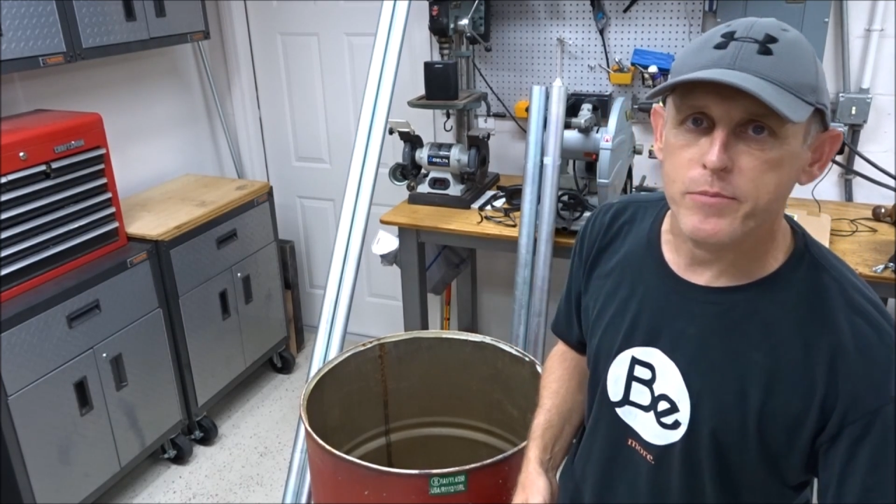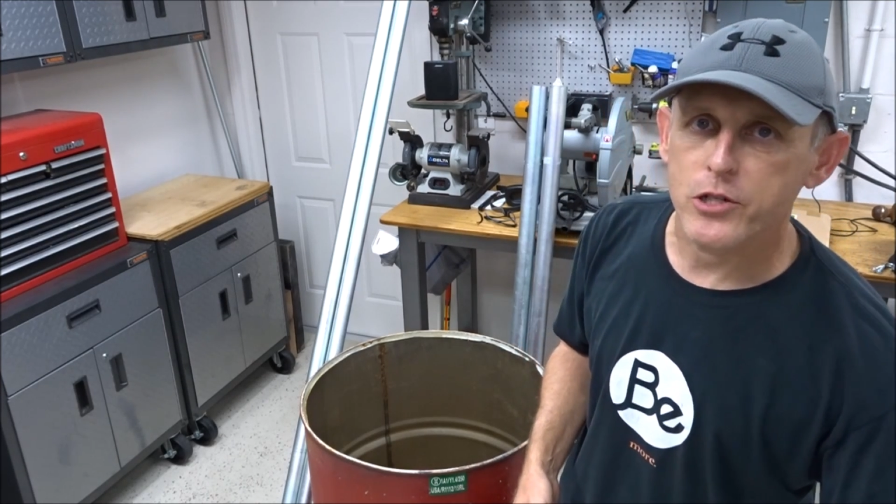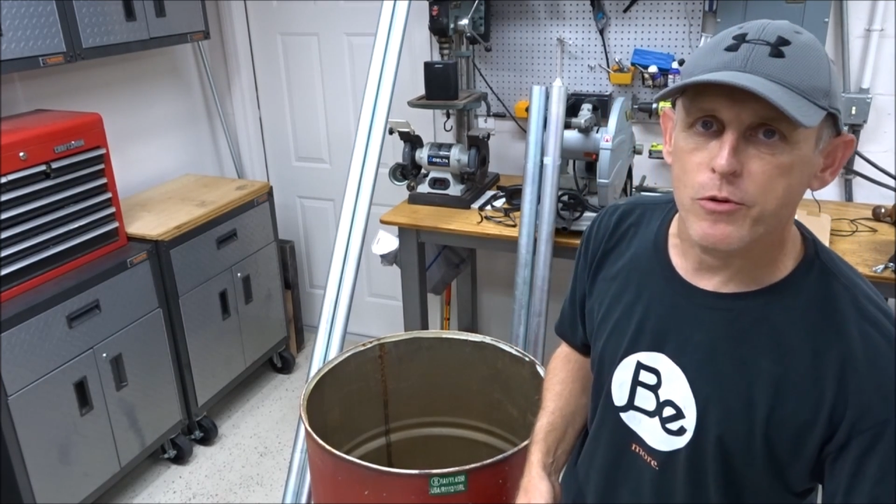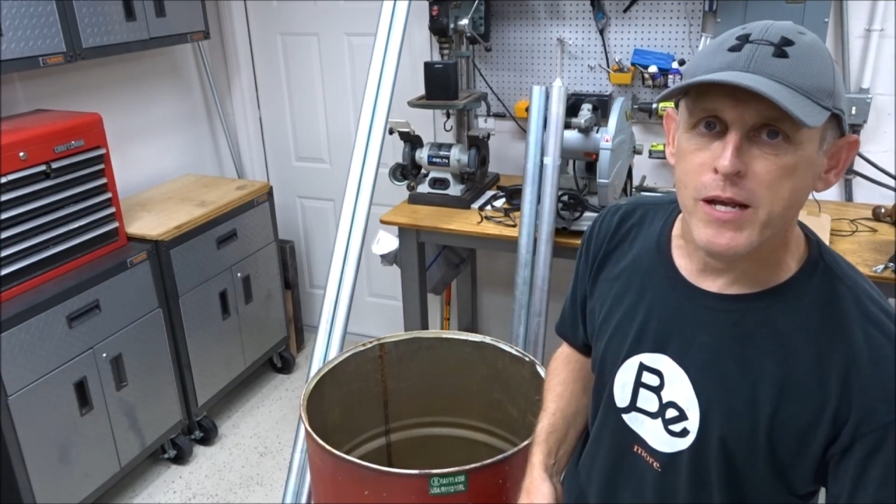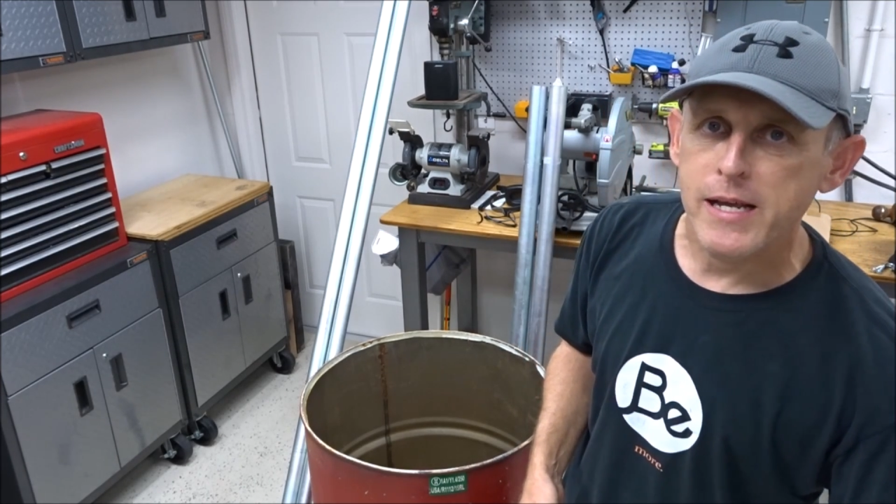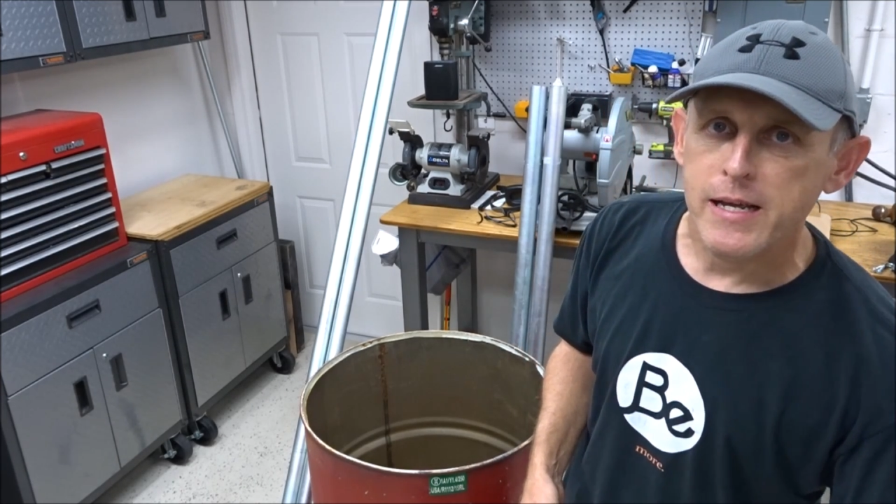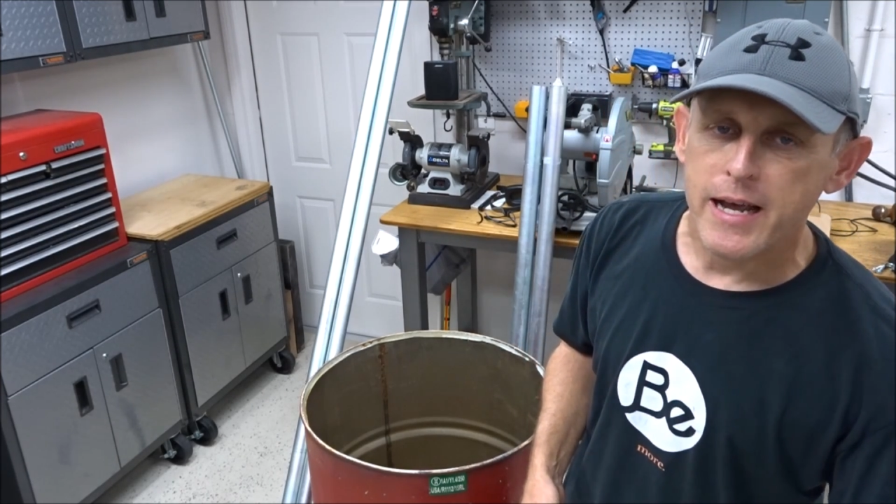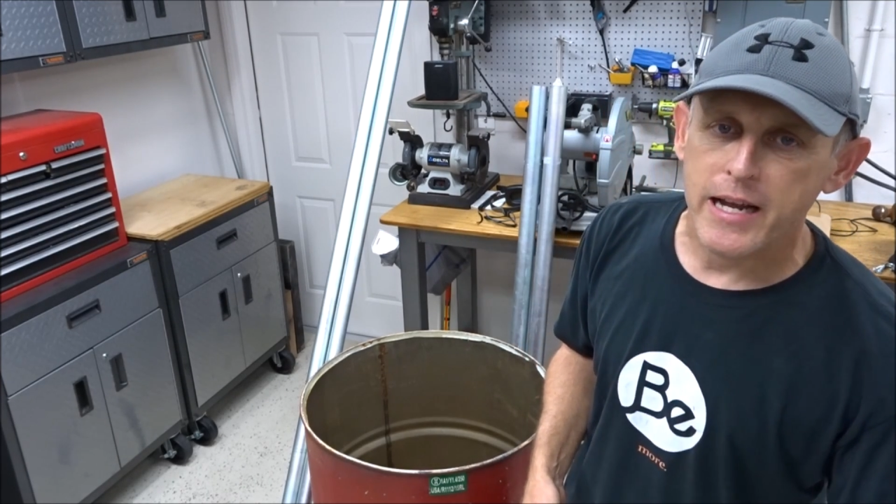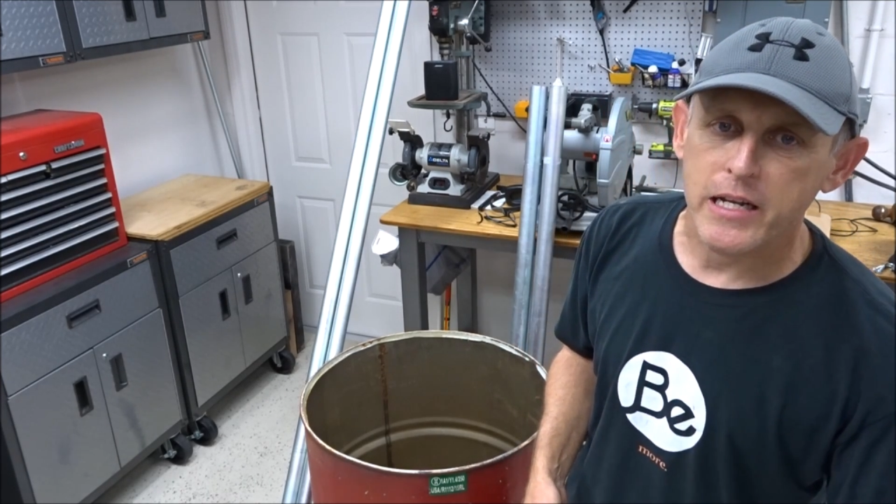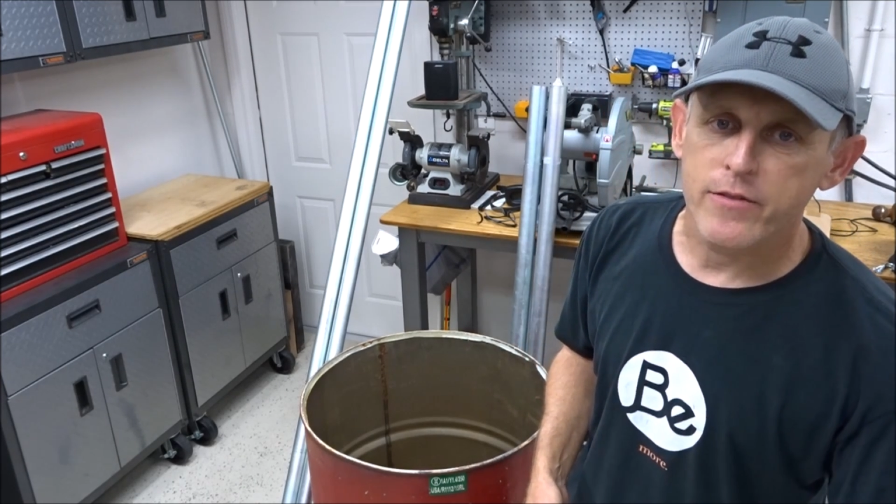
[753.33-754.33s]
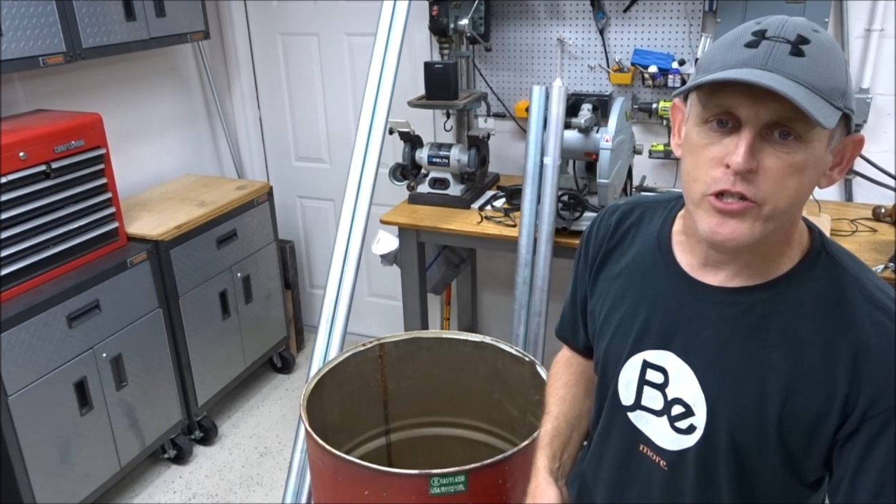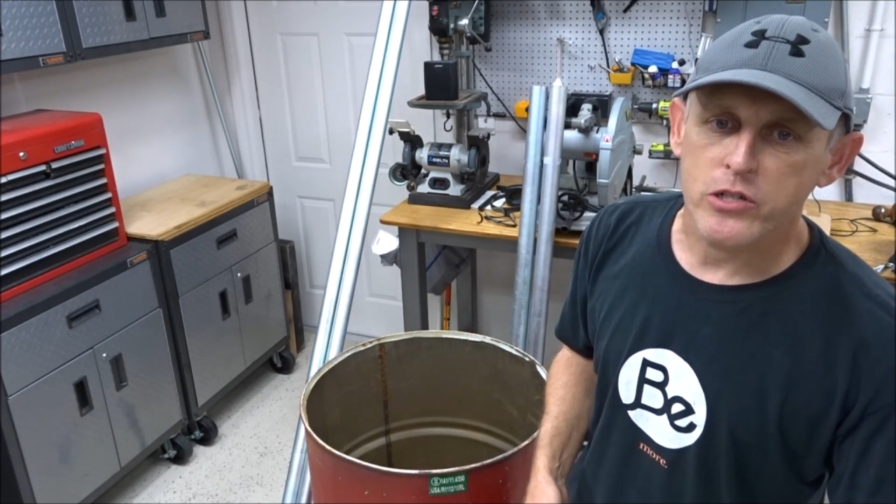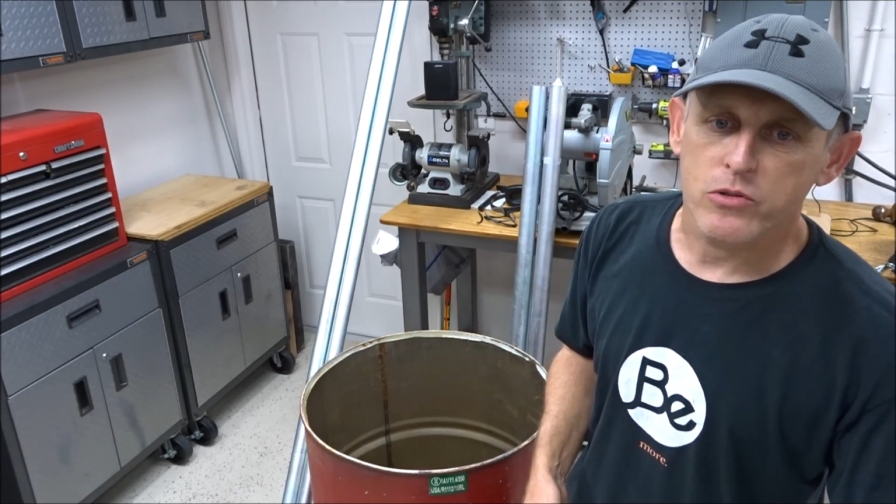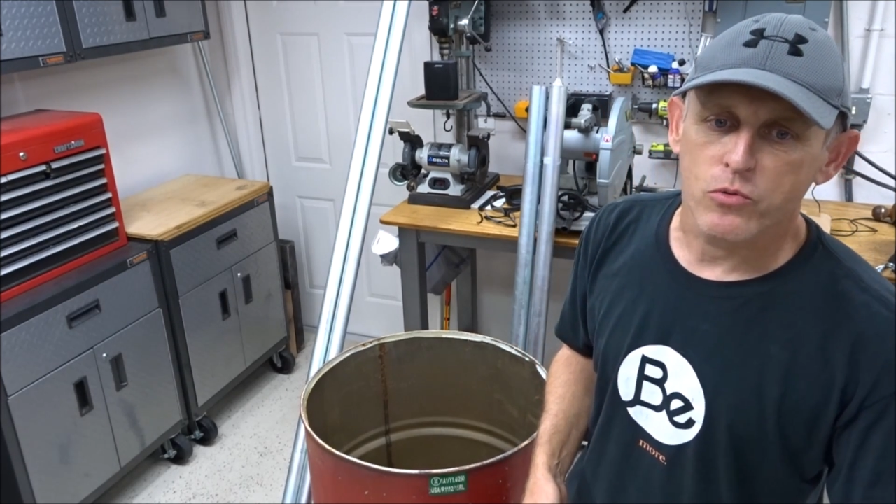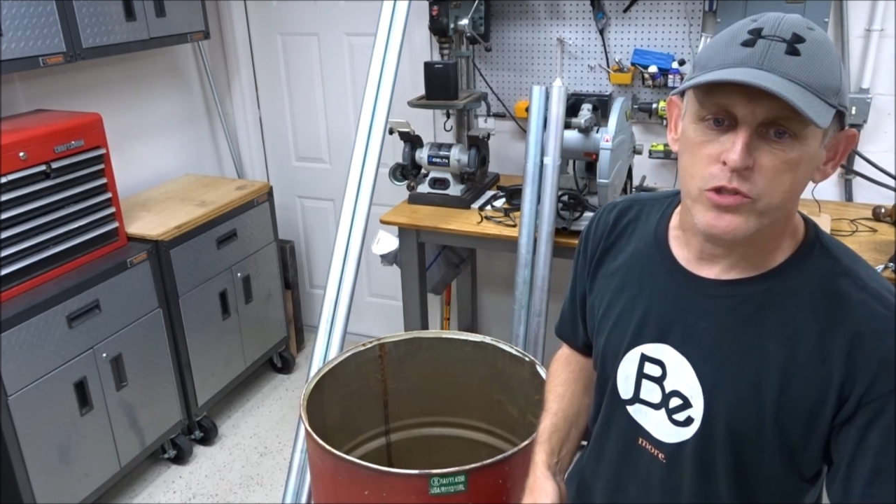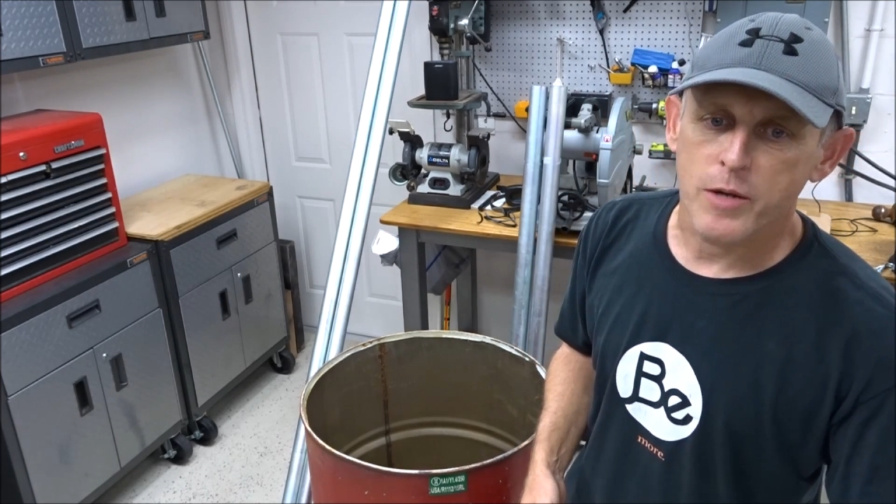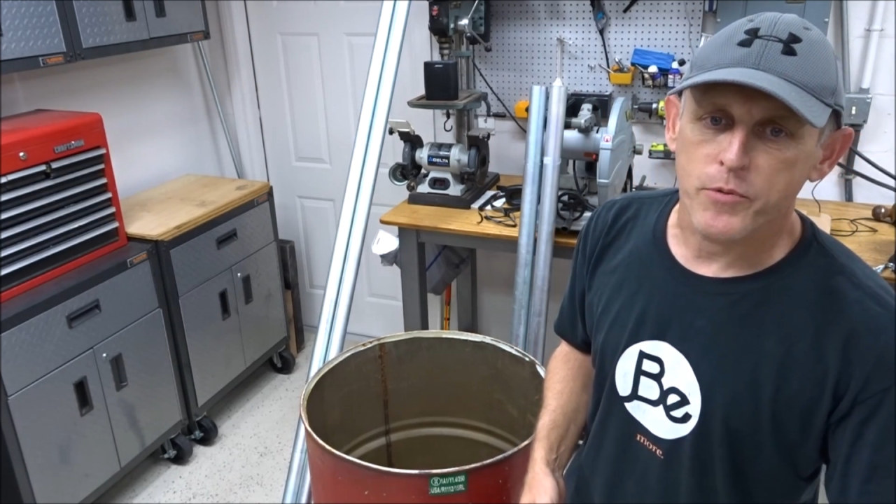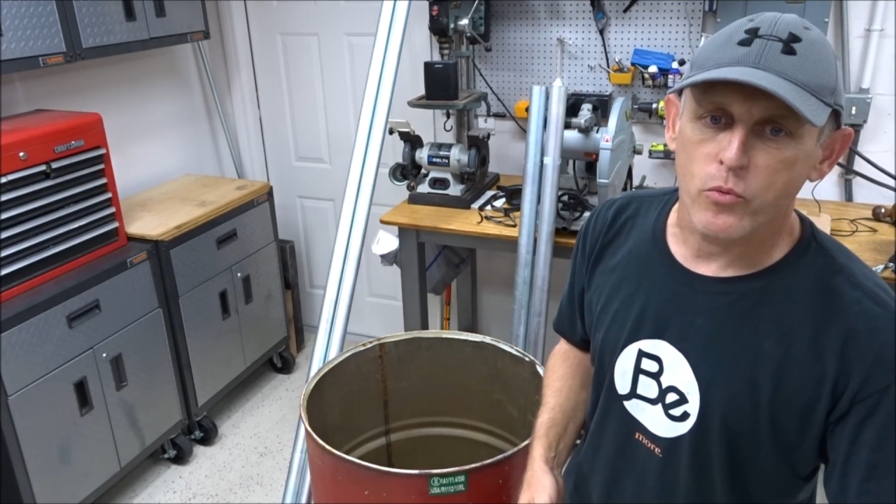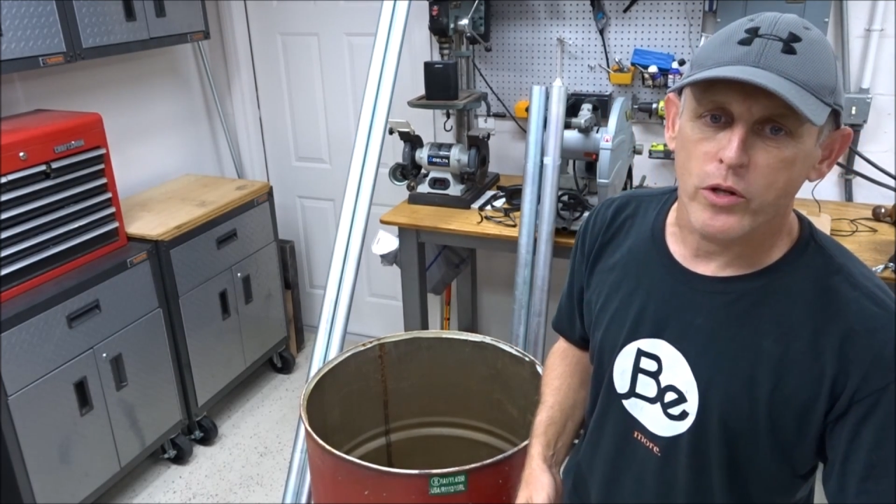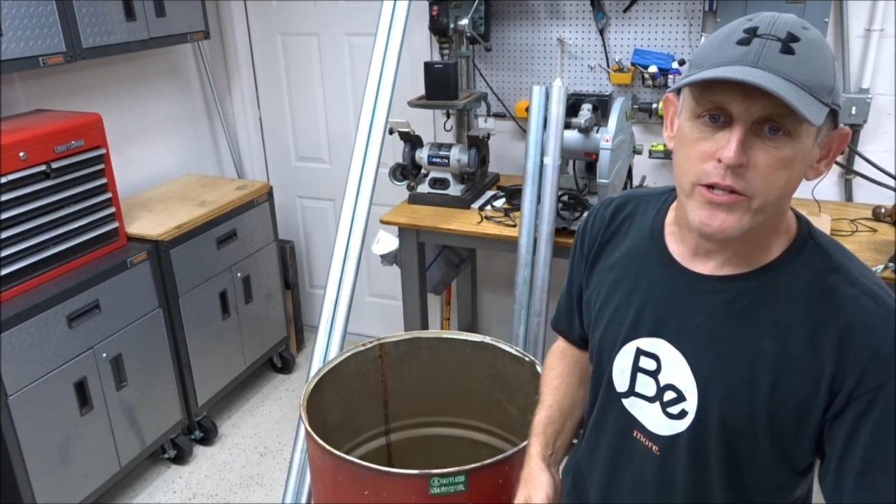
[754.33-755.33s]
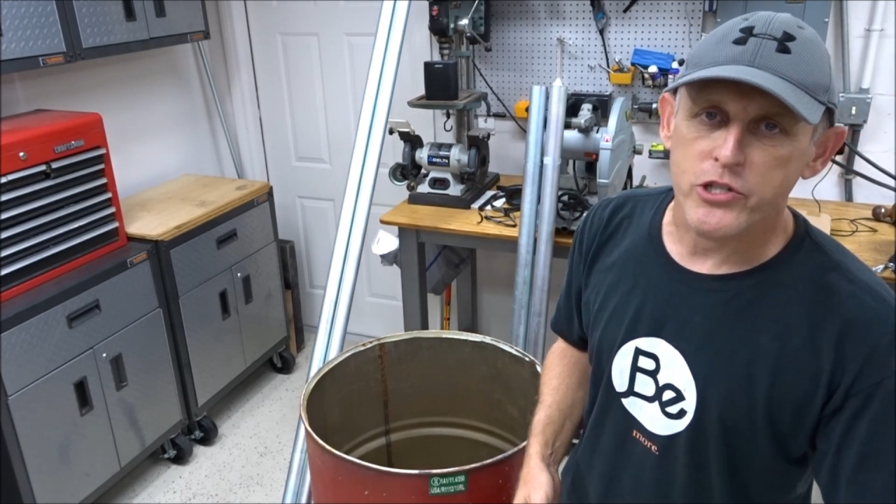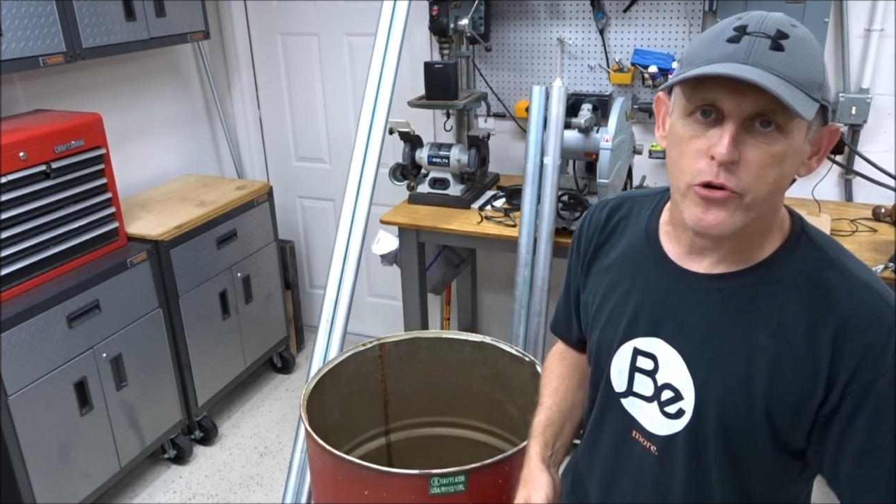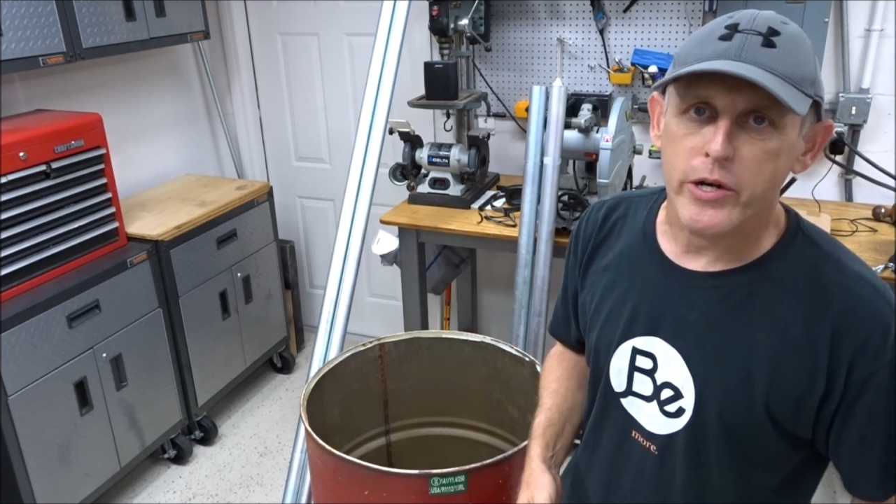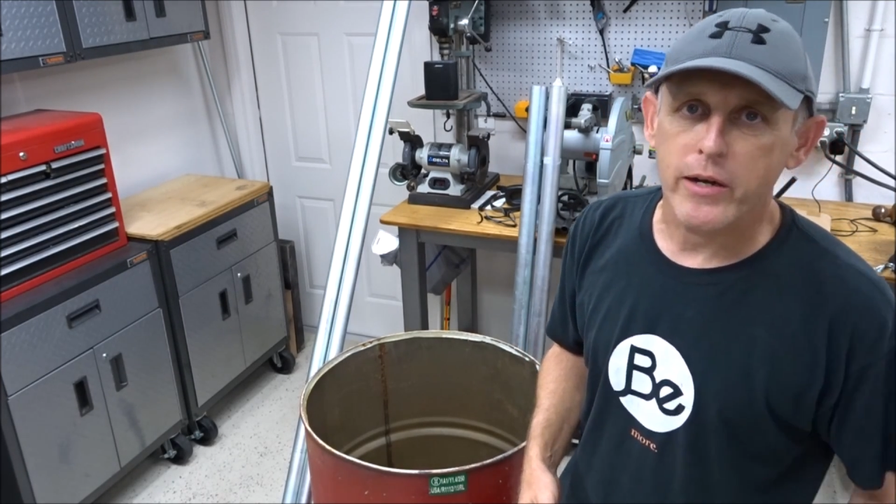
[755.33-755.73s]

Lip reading: So, and it gives you something really sturdy